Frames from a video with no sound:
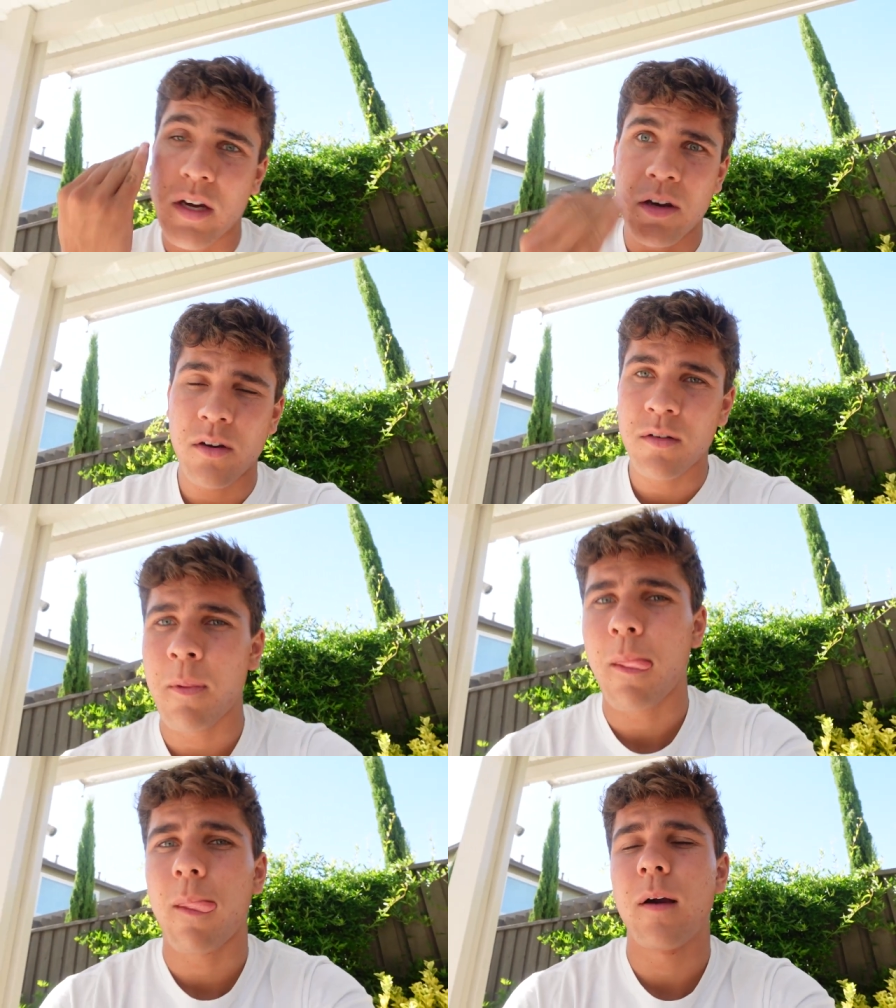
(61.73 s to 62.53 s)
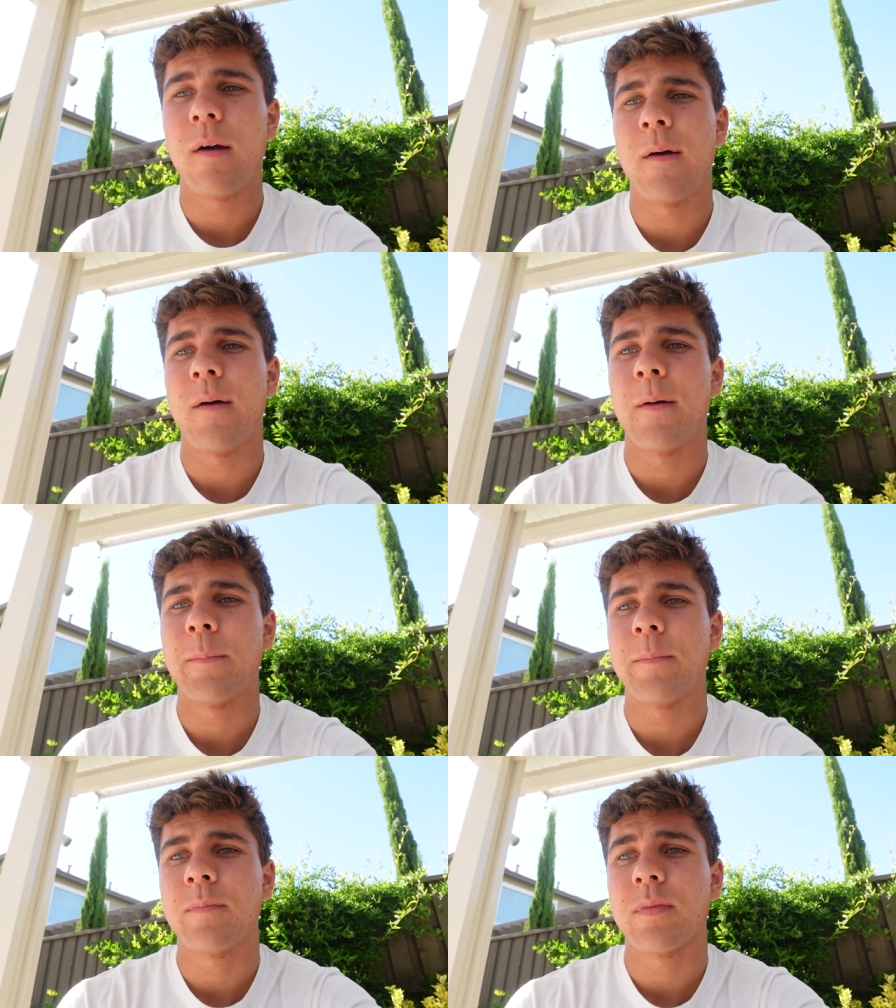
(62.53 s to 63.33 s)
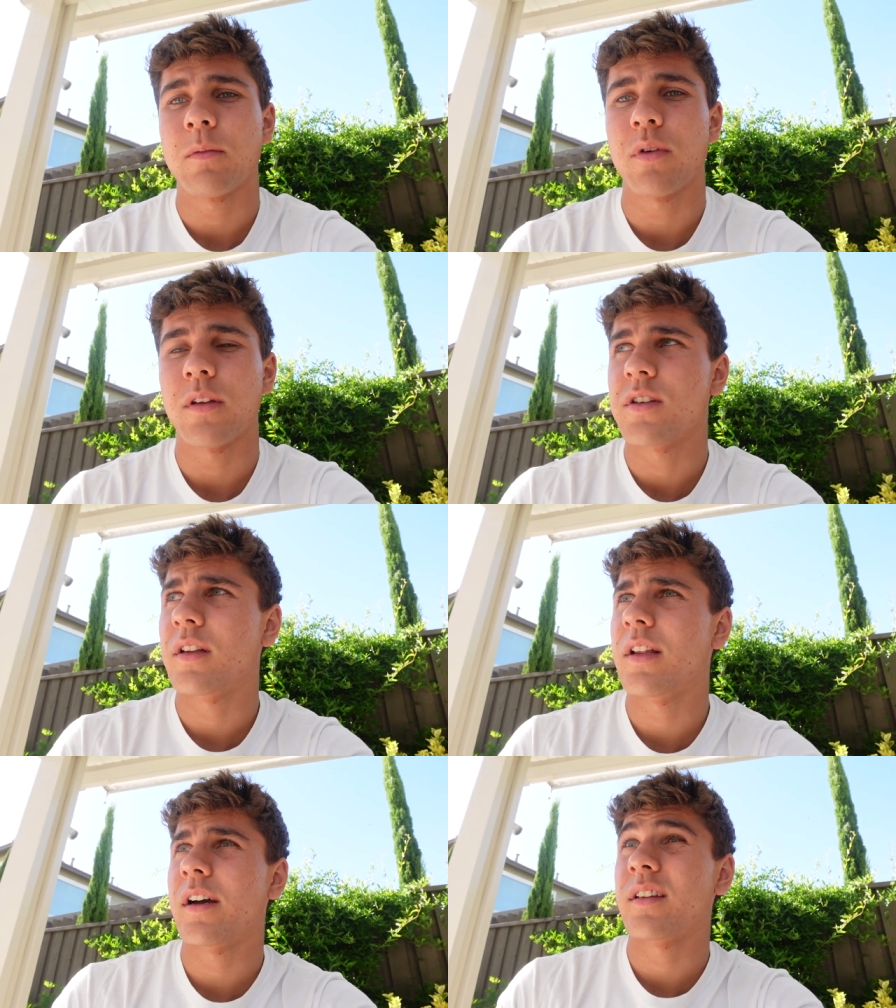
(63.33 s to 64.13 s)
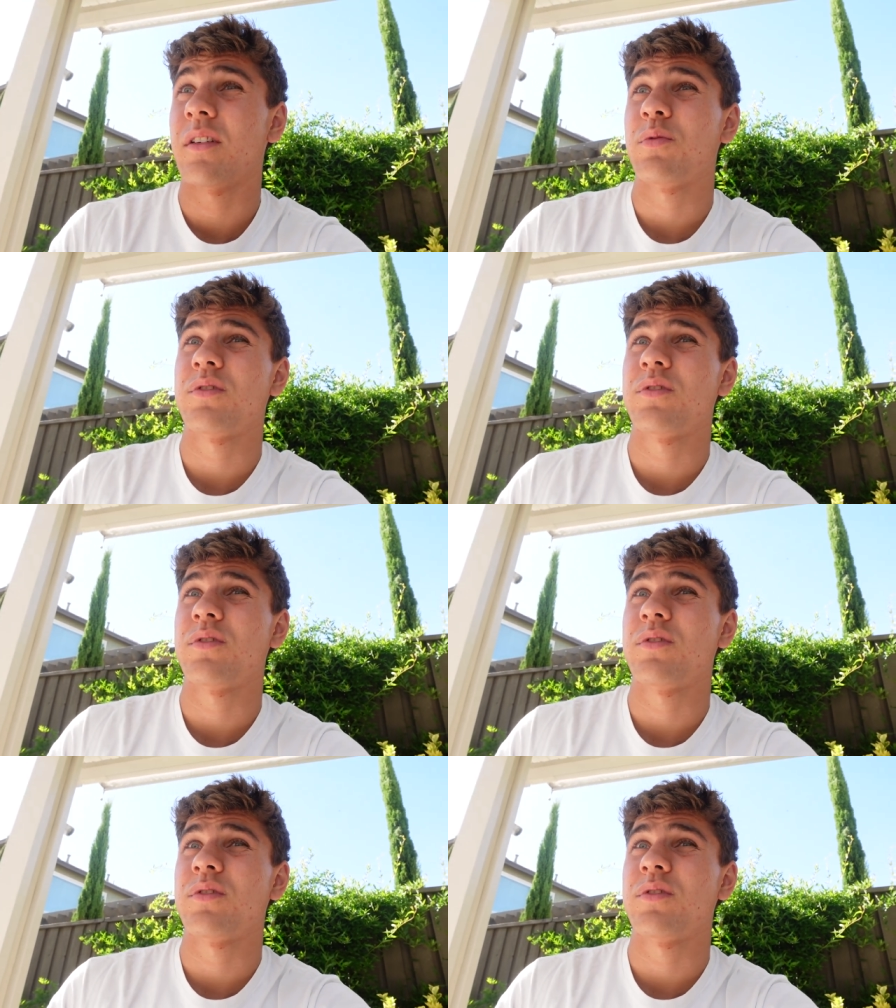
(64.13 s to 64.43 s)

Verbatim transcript: tired. Um, pretty jet lagged. It